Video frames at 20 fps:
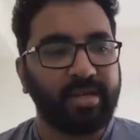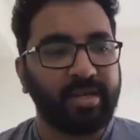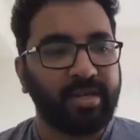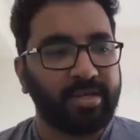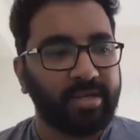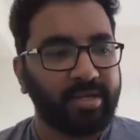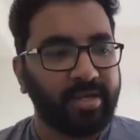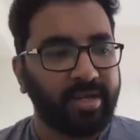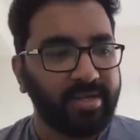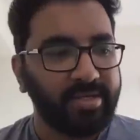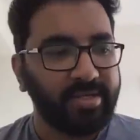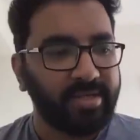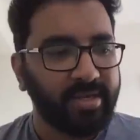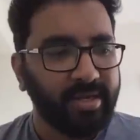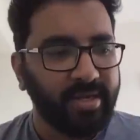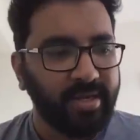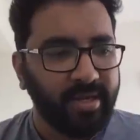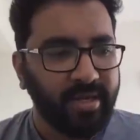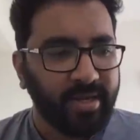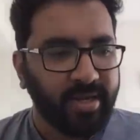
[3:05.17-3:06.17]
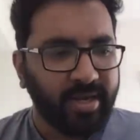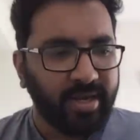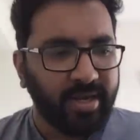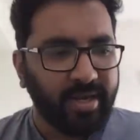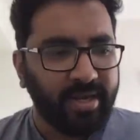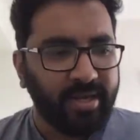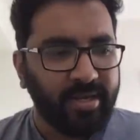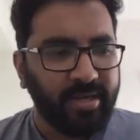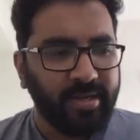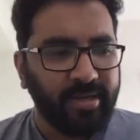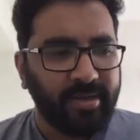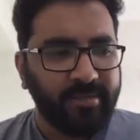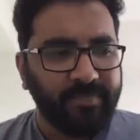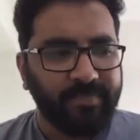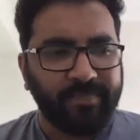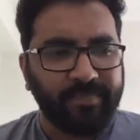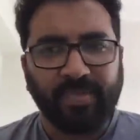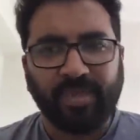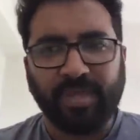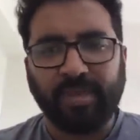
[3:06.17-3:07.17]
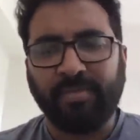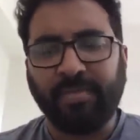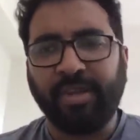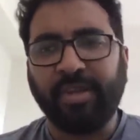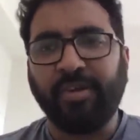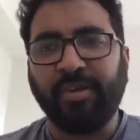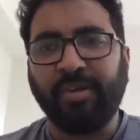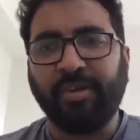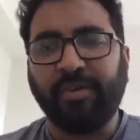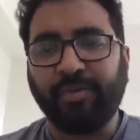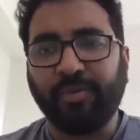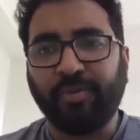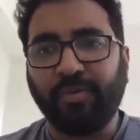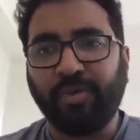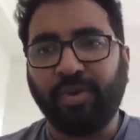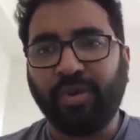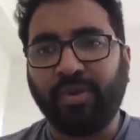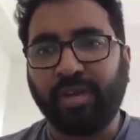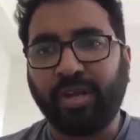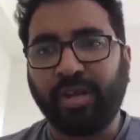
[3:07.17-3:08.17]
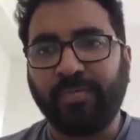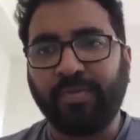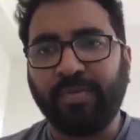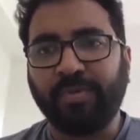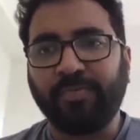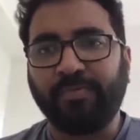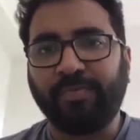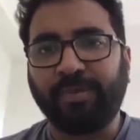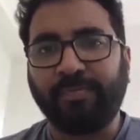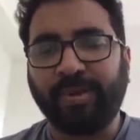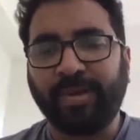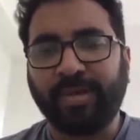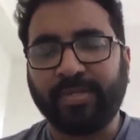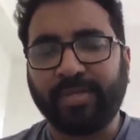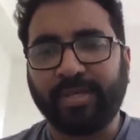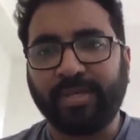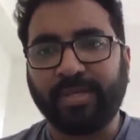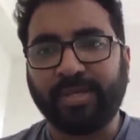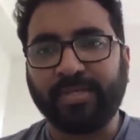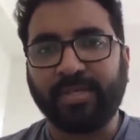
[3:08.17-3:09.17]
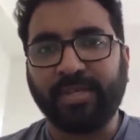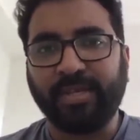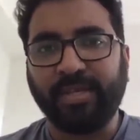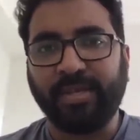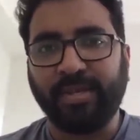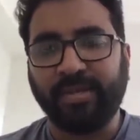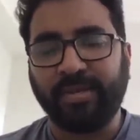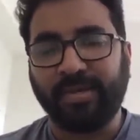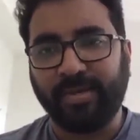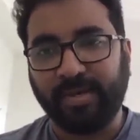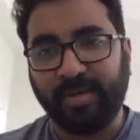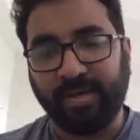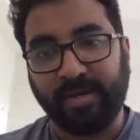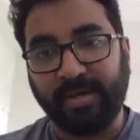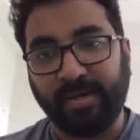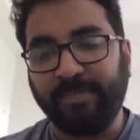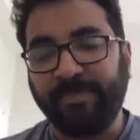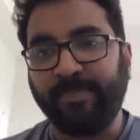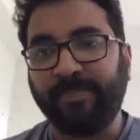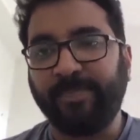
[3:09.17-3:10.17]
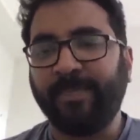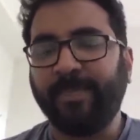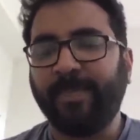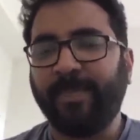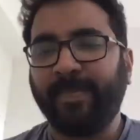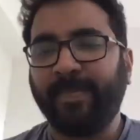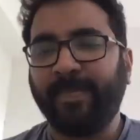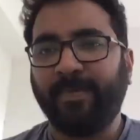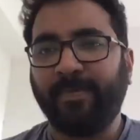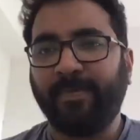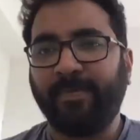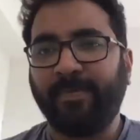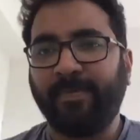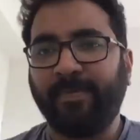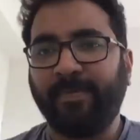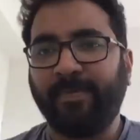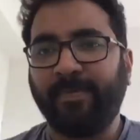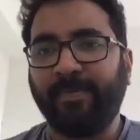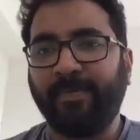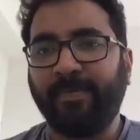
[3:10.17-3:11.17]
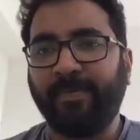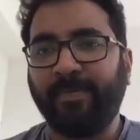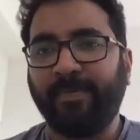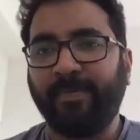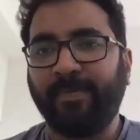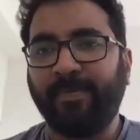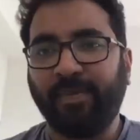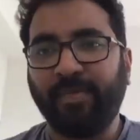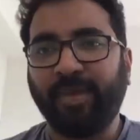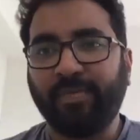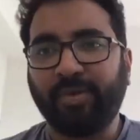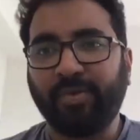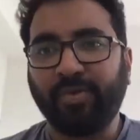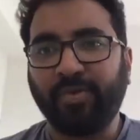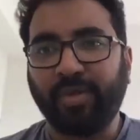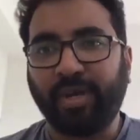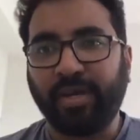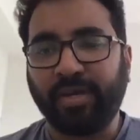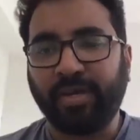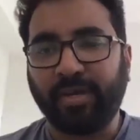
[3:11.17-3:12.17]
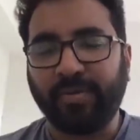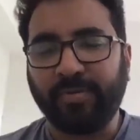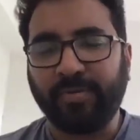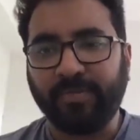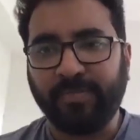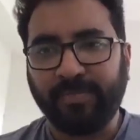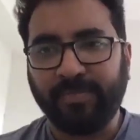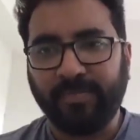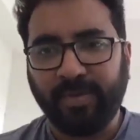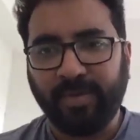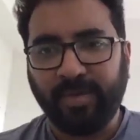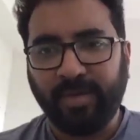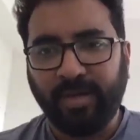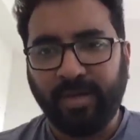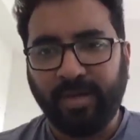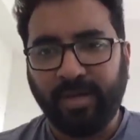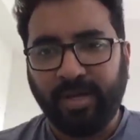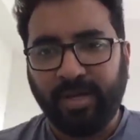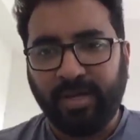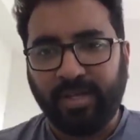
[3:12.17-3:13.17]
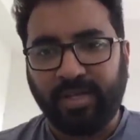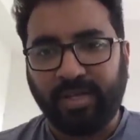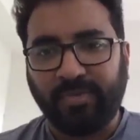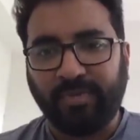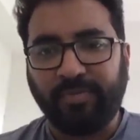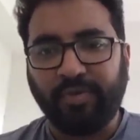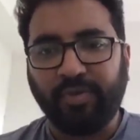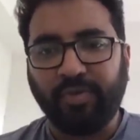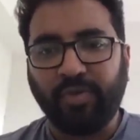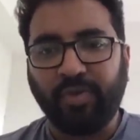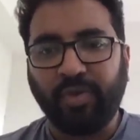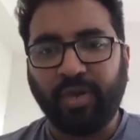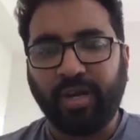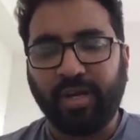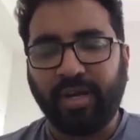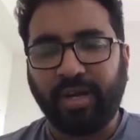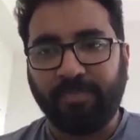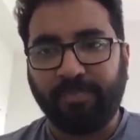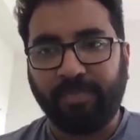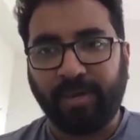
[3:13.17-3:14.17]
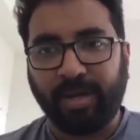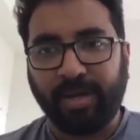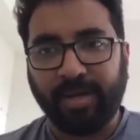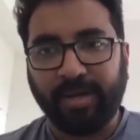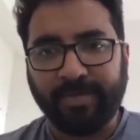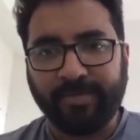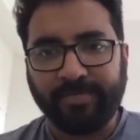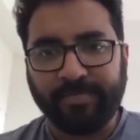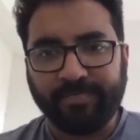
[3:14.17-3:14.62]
hundred days. And uh, many of you who were not able to prepare seriously uh, will be able to do that now. Some of you who had applied